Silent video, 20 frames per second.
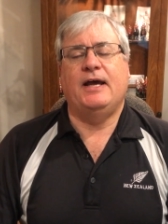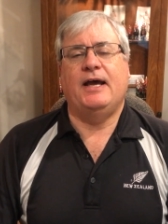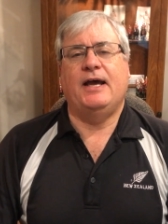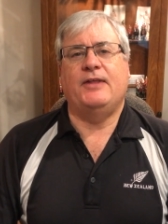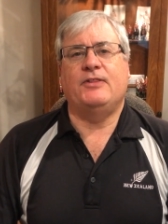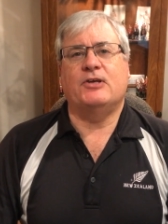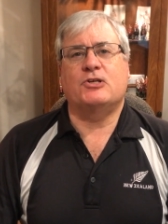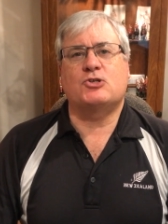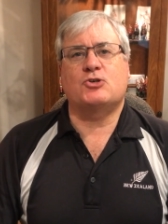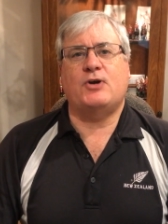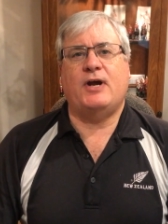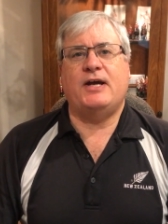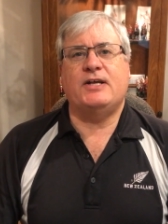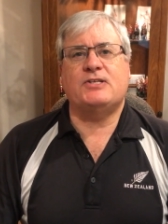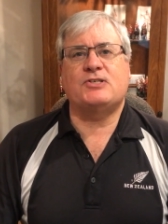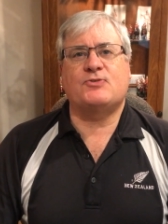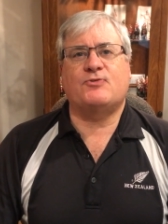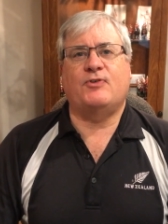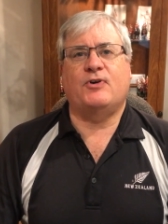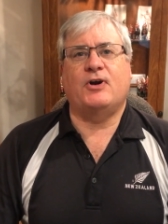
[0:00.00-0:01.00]
and the
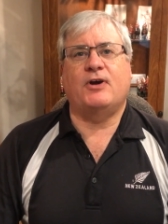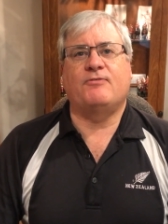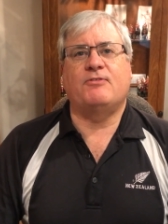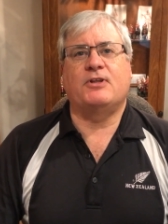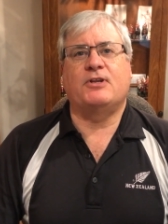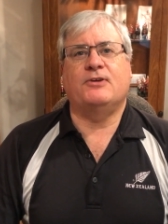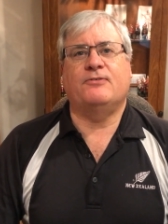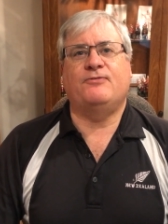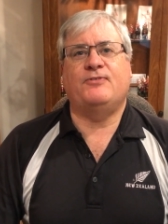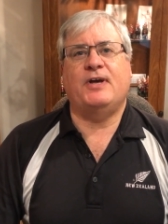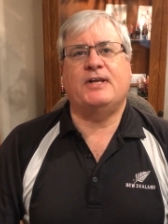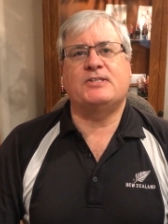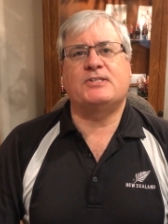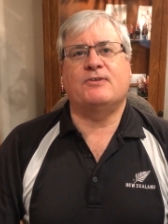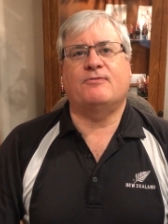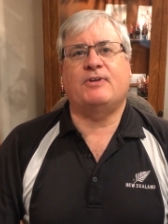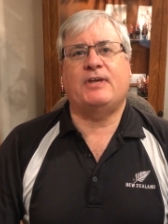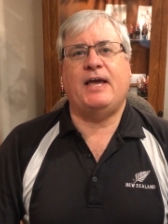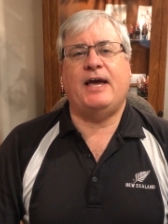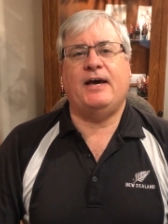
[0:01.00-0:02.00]
transfer of the defense
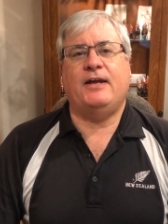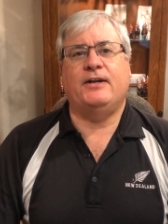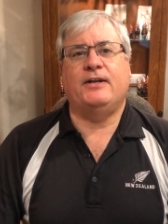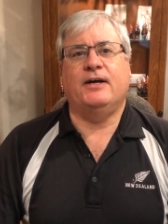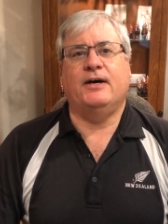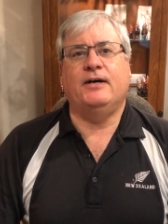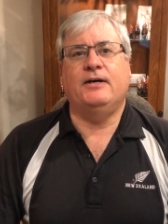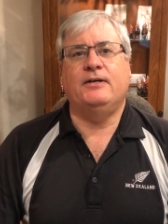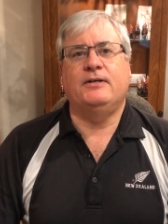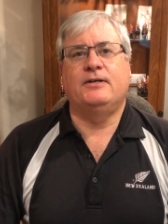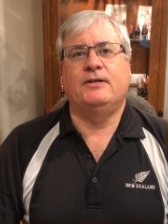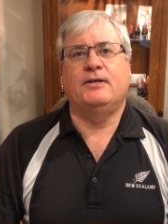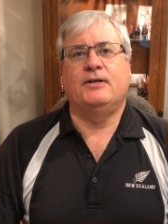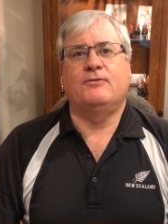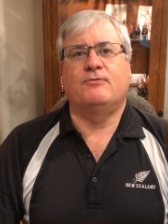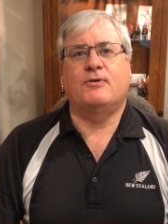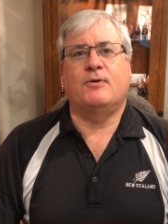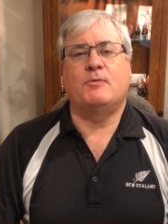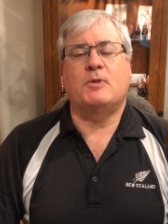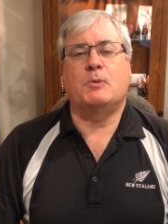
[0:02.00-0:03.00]
of Canada
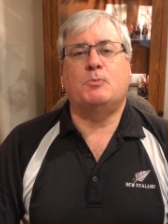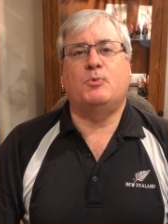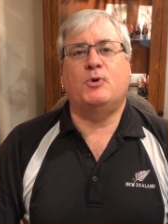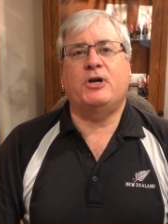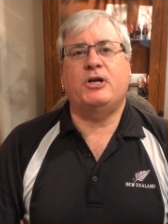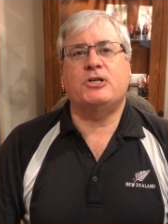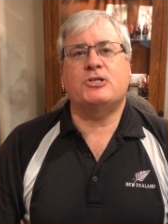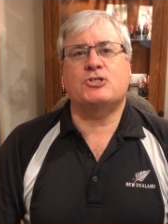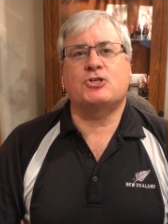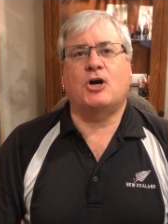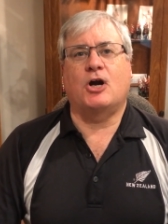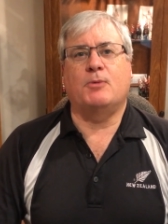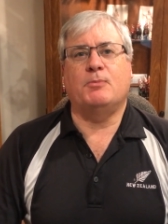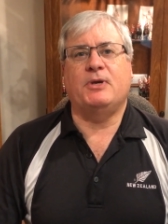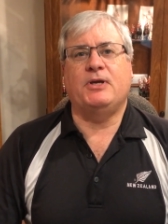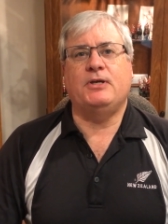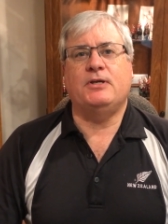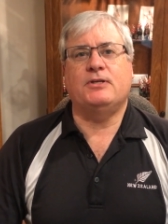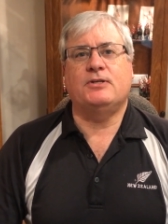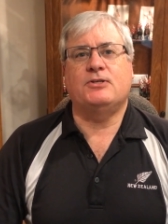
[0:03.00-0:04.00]
from the British
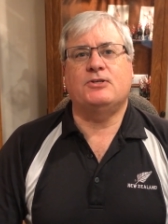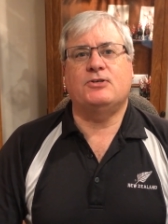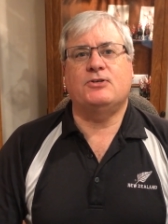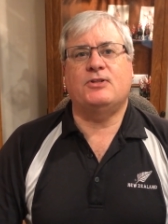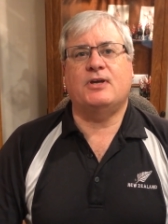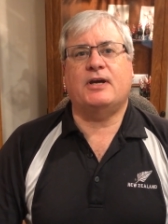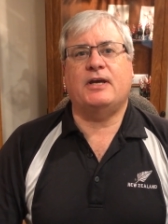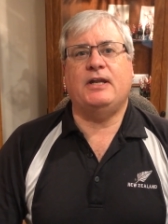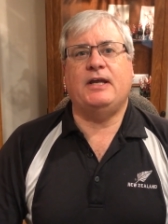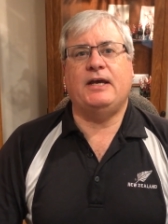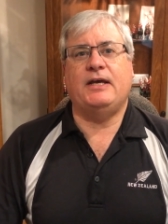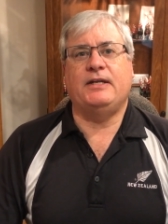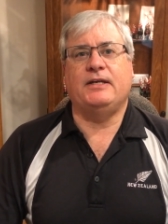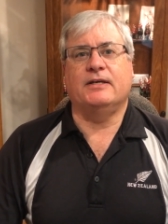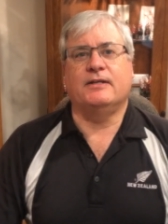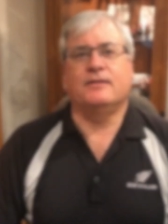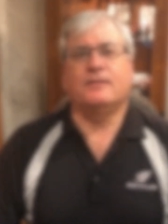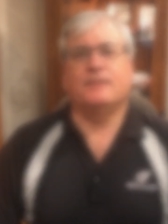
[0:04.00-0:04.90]
Army to the Canadian.